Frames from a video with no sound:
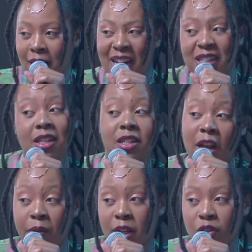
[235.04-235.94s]
I need
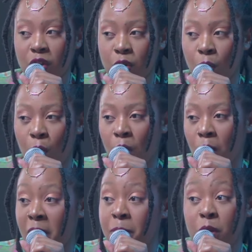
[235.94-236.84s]
direction. Or
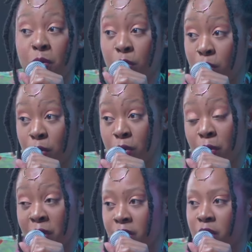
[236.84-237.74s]
maybe you do
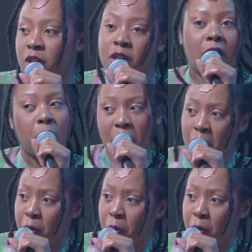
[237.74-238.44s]
research and you're like, okay,